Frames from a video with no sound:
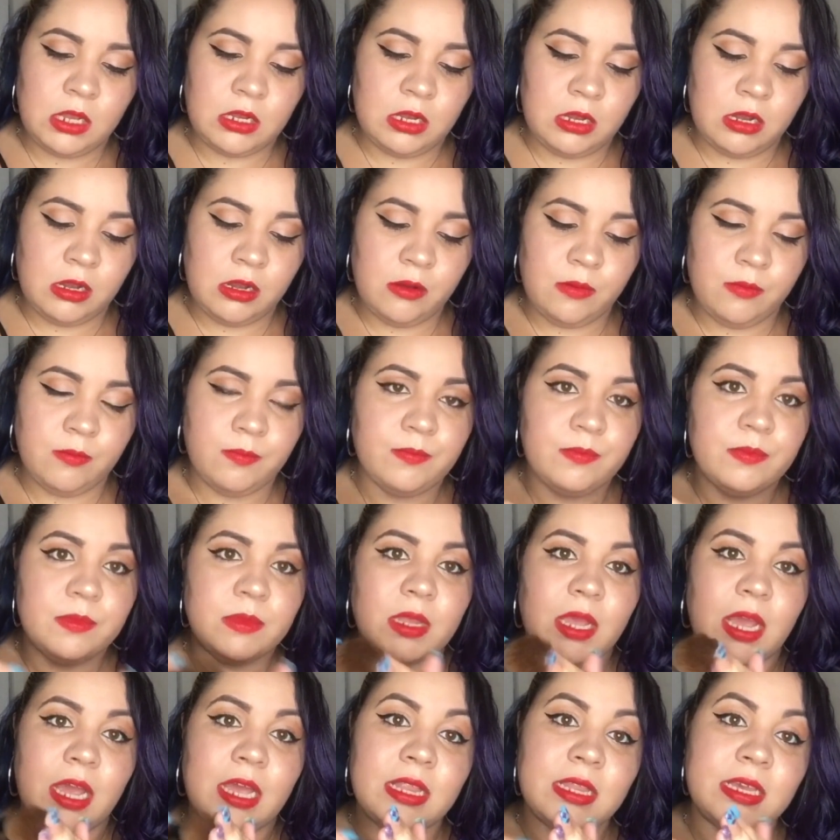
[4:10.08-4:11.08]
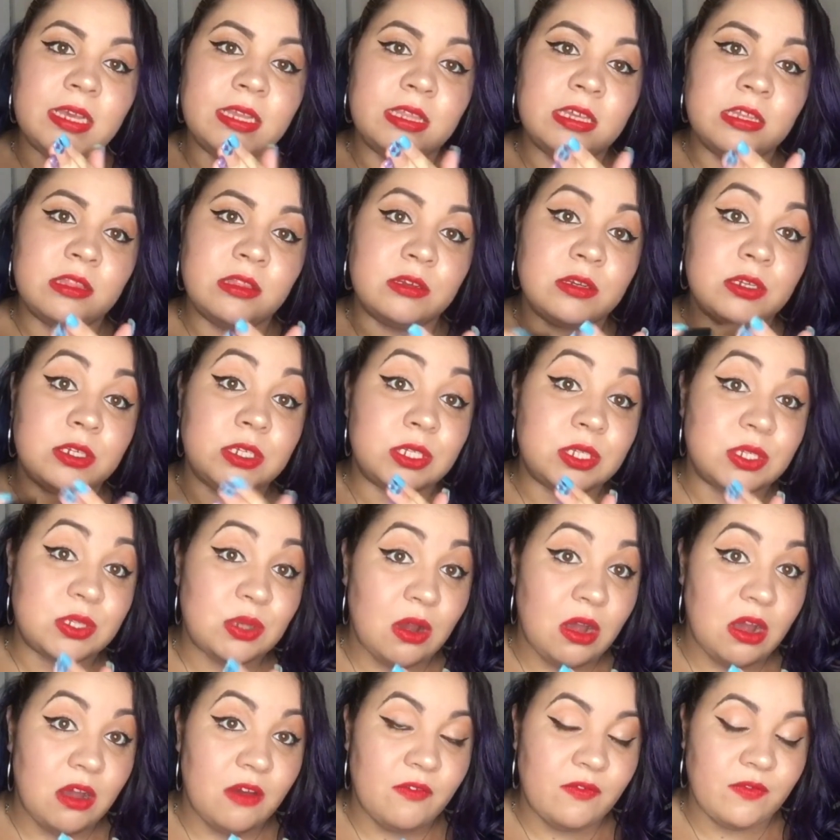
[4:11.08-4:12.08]
Um, I like that they're
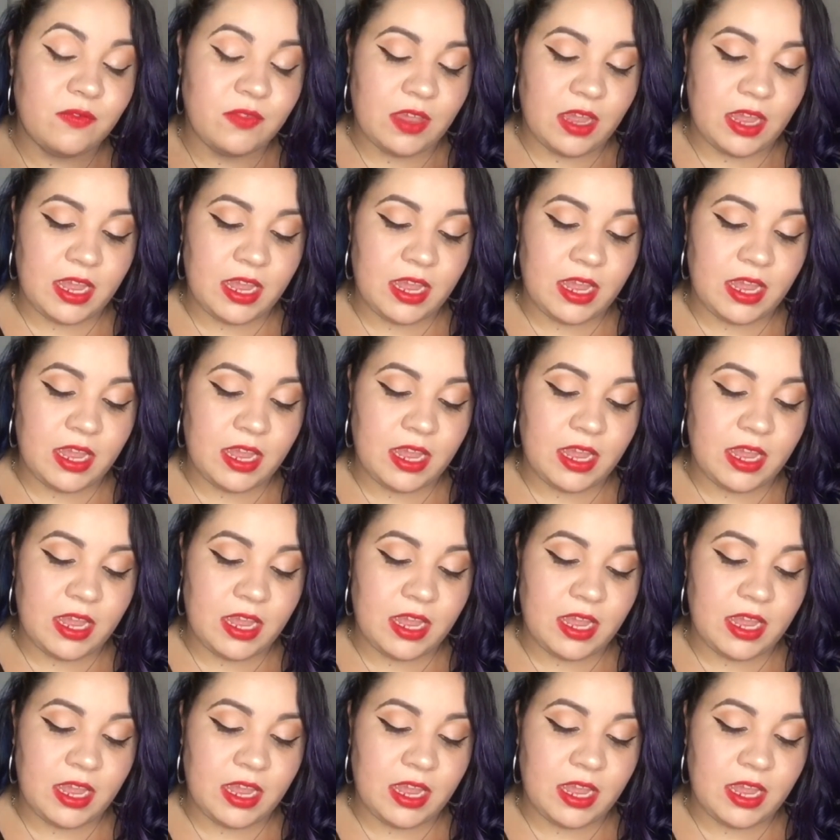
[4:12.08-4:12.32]
soft.